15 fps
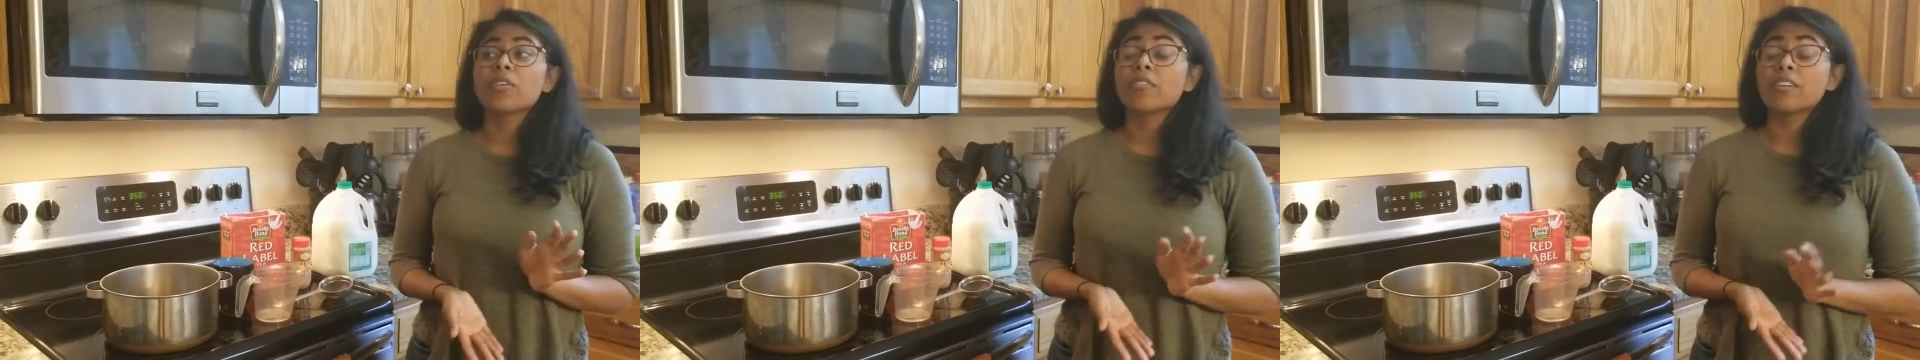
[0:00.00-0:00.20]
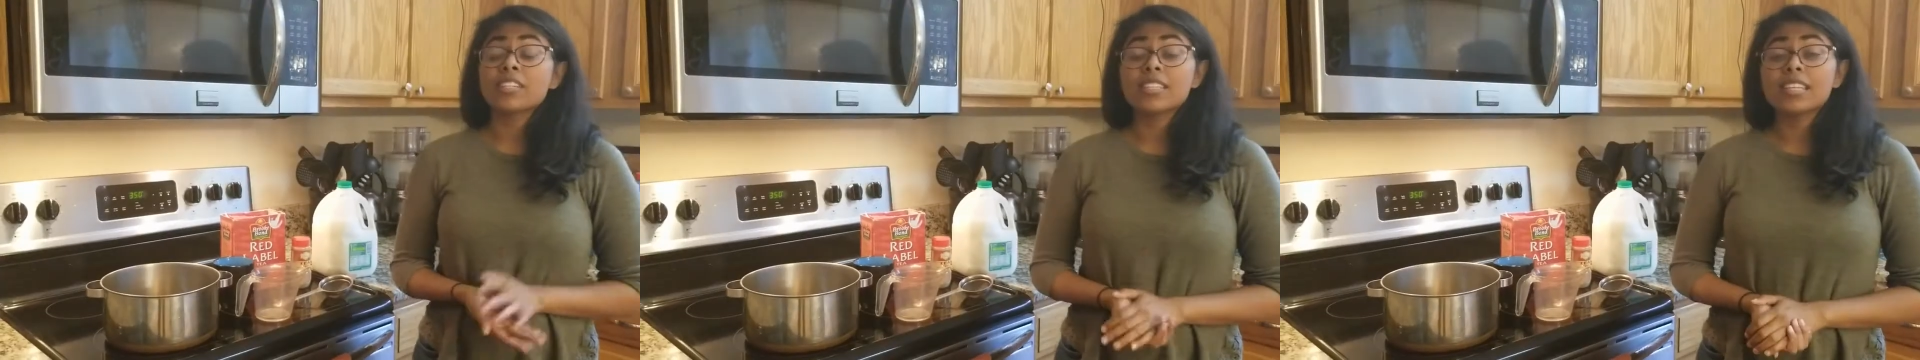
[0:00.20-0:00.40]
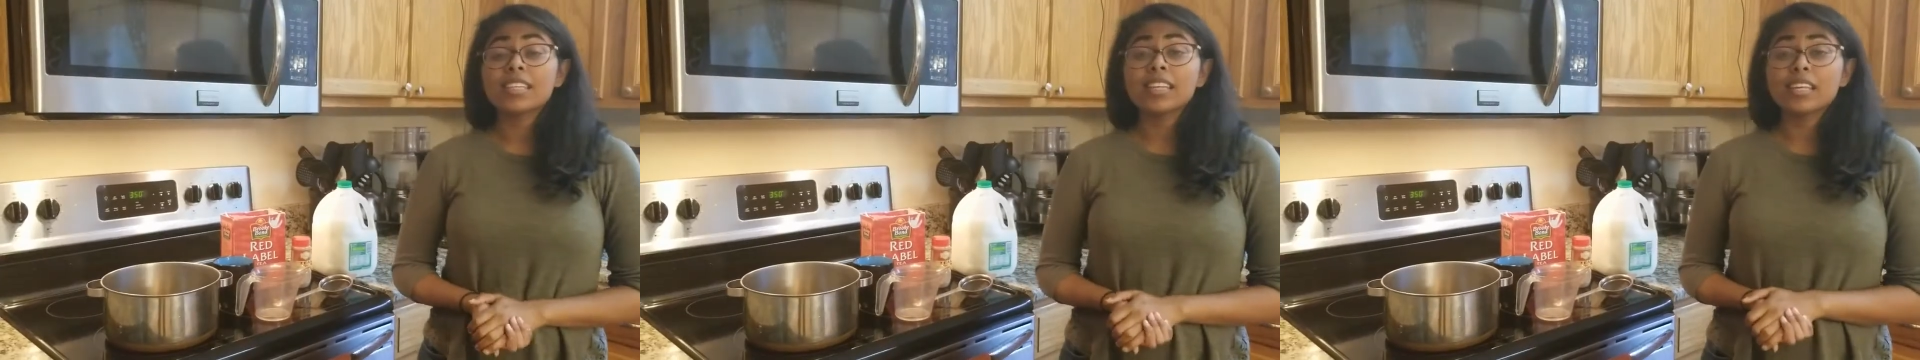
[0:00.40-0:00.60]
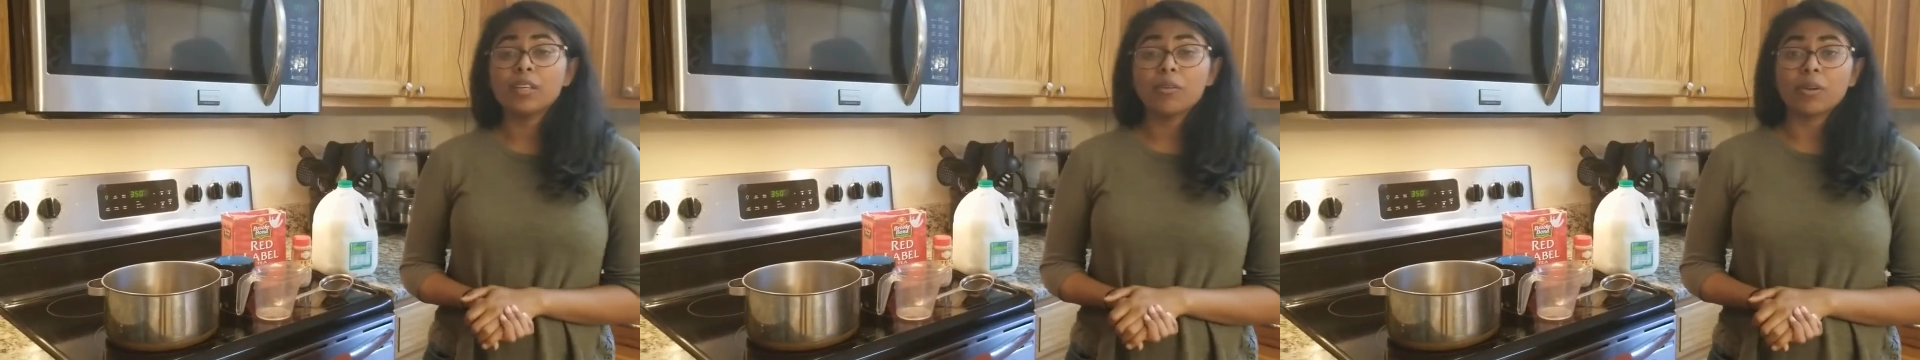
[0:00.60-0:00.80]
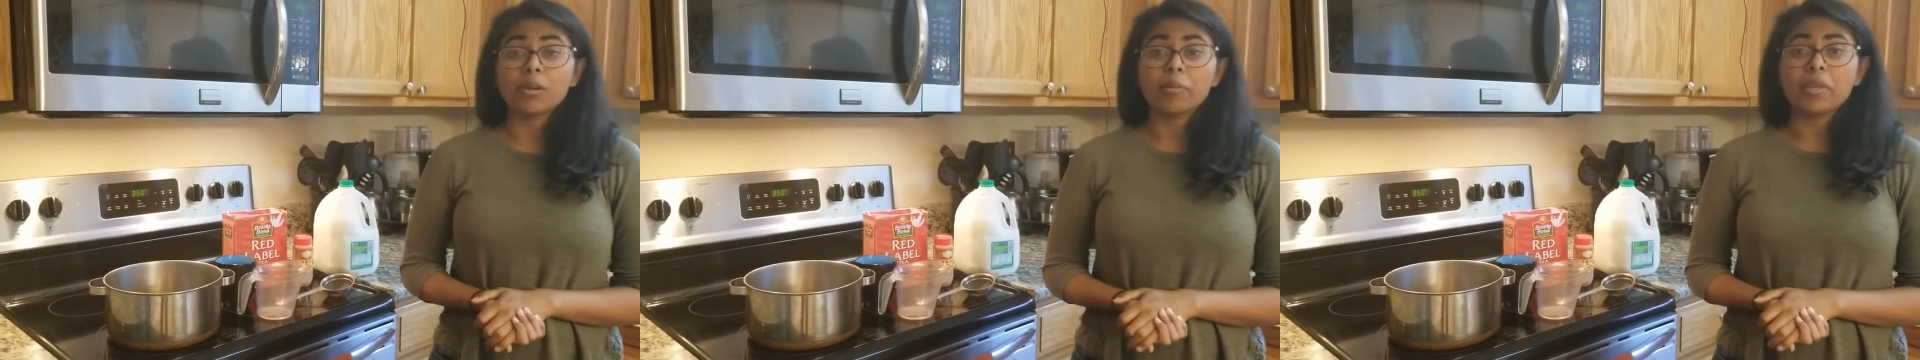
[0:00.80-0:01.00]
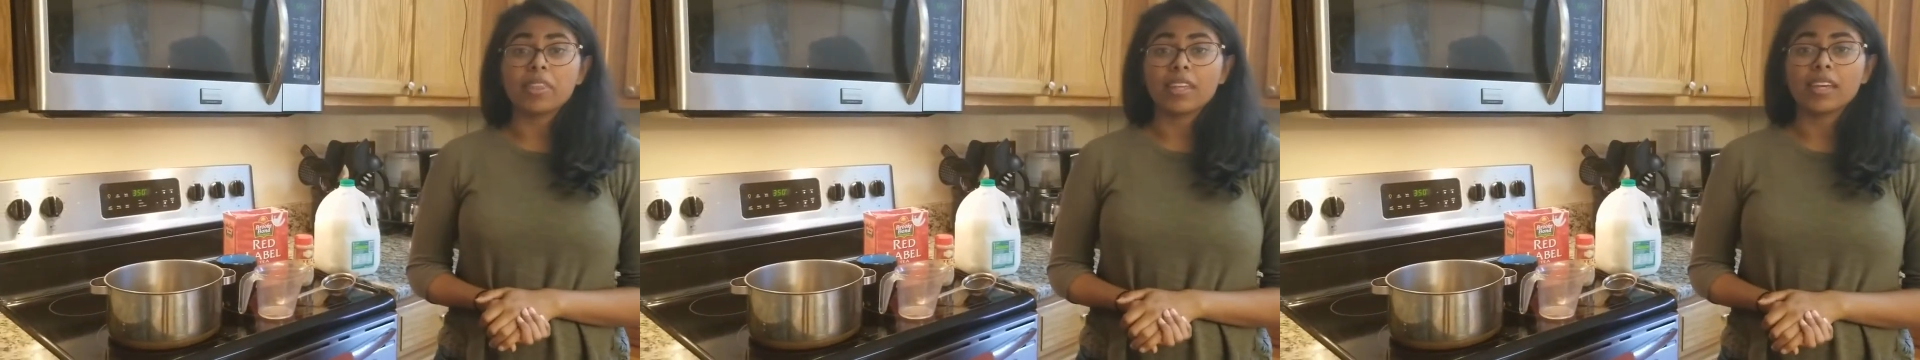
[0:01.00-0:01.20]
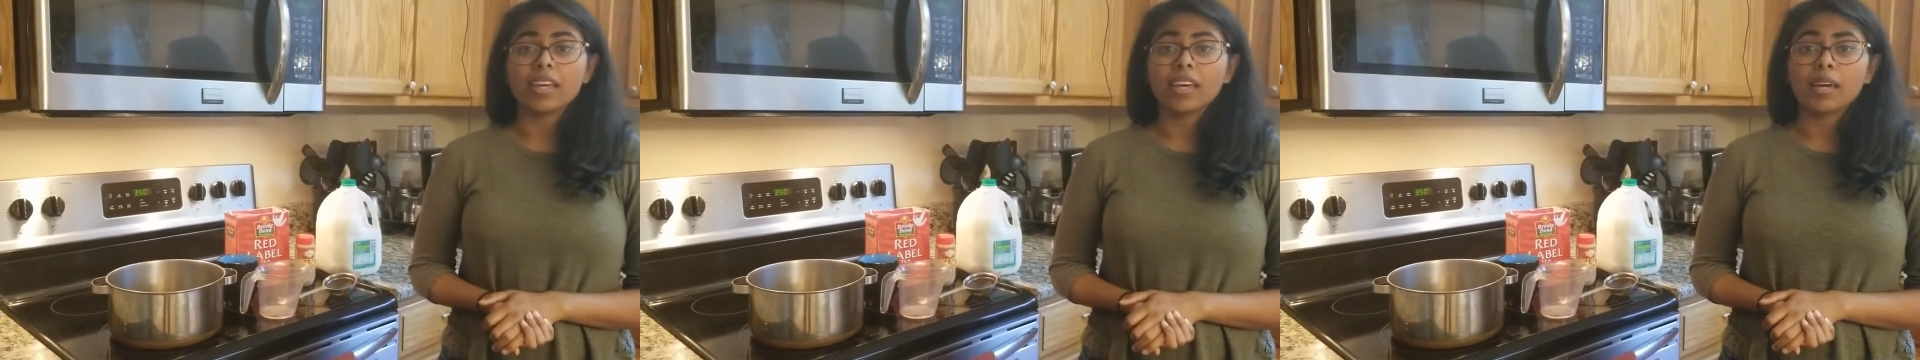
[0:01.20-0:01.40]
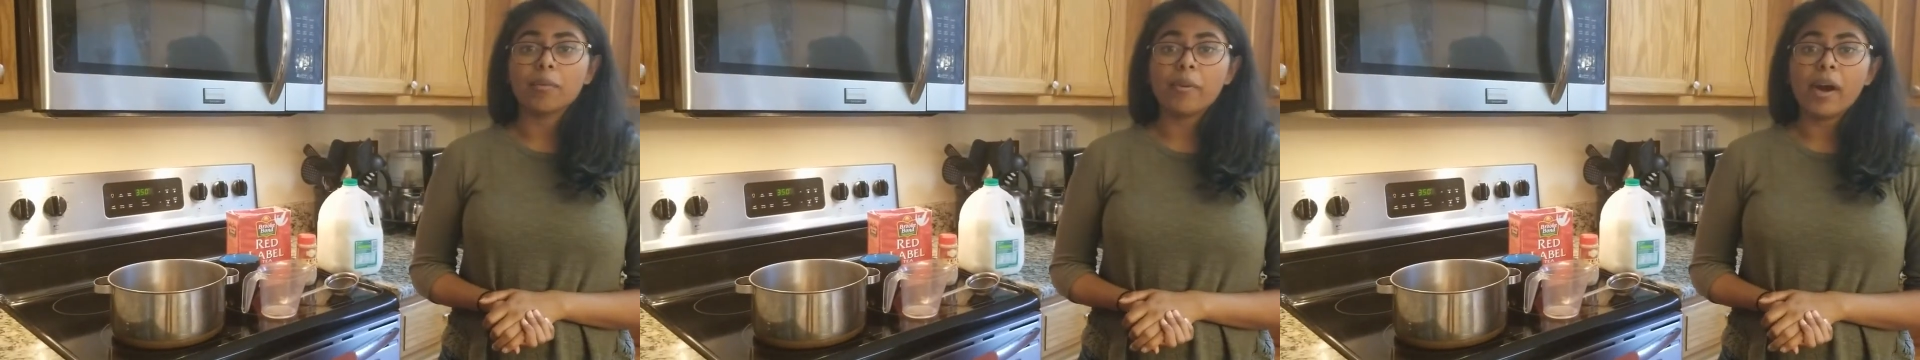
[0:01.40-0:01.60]
first thing that you wanna be
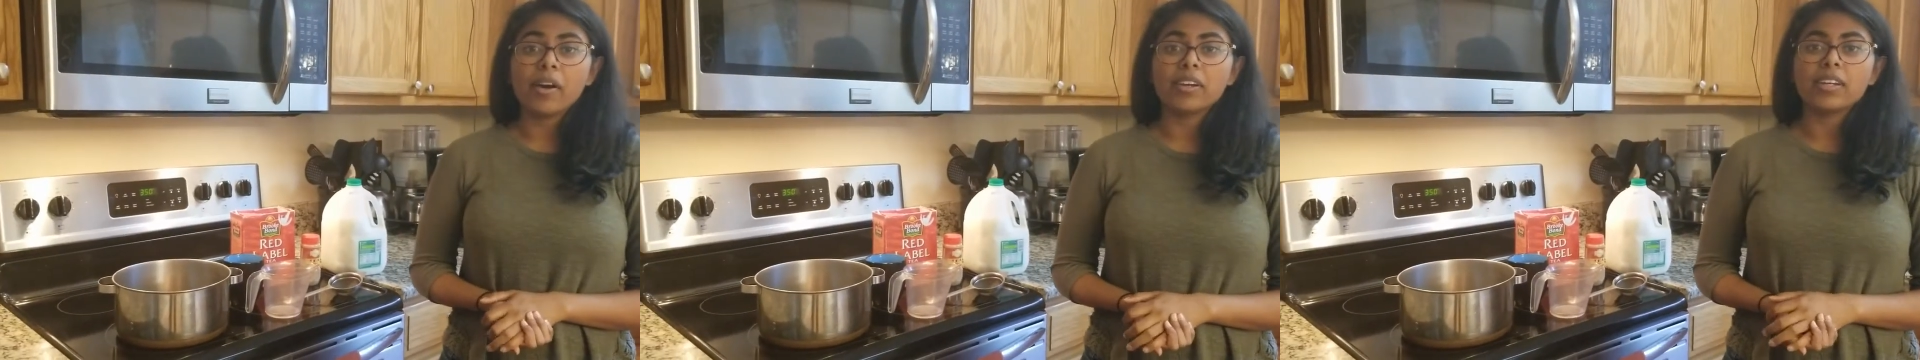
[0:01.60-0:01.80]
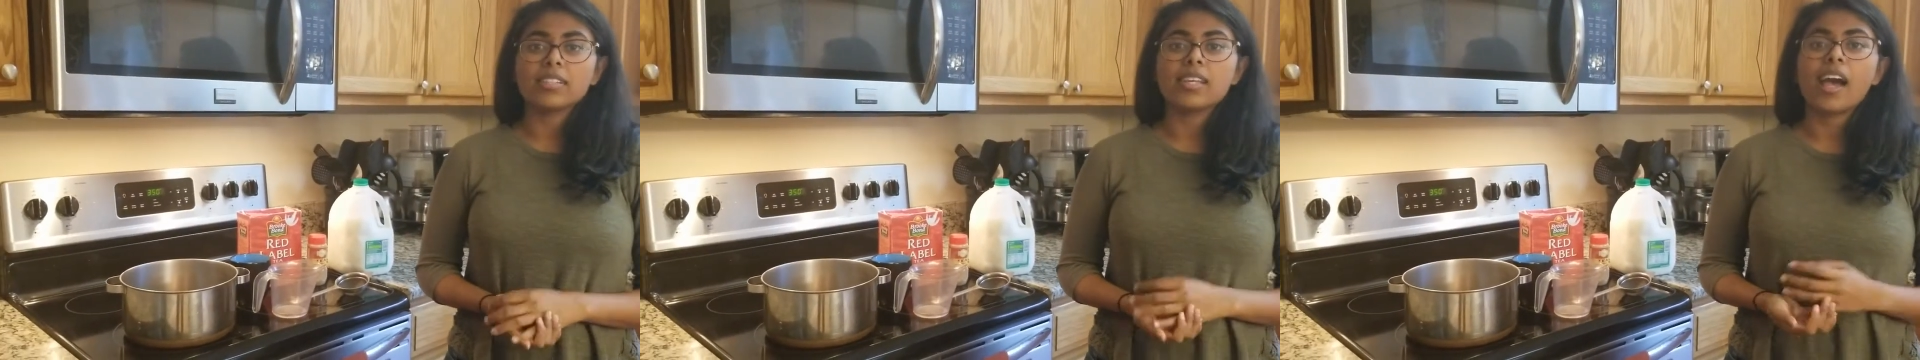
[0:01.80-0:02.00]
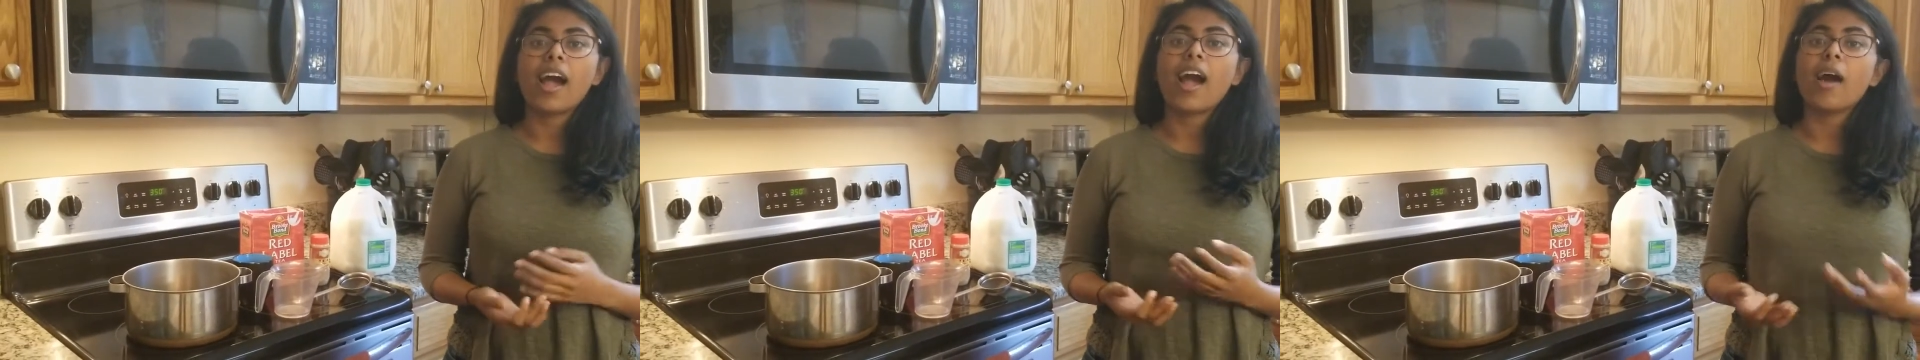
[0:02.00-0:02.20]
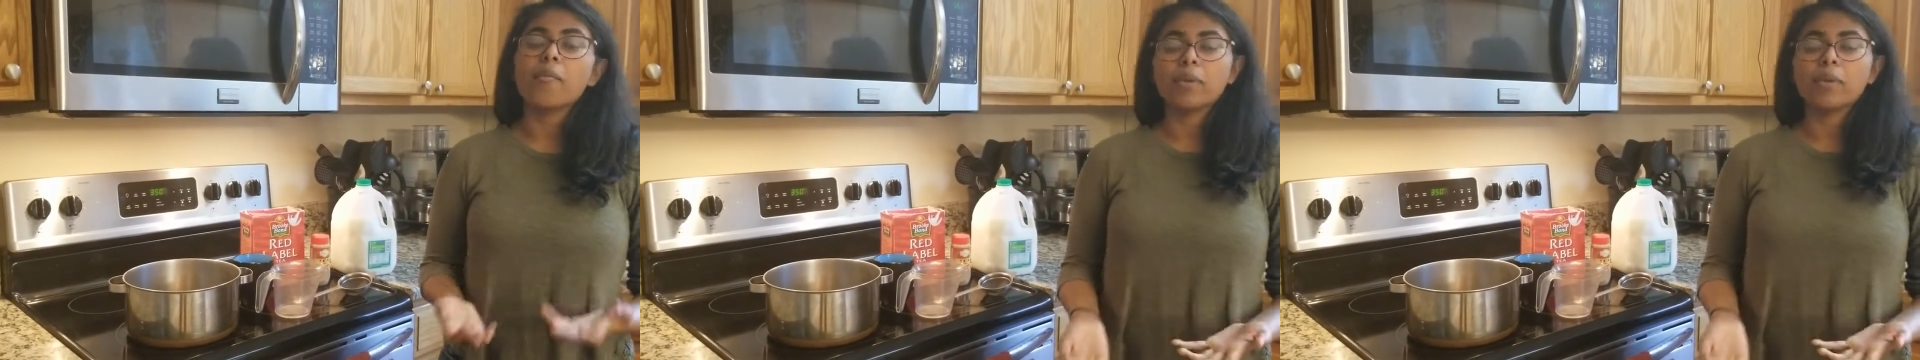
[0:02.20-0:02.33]
thinking about is how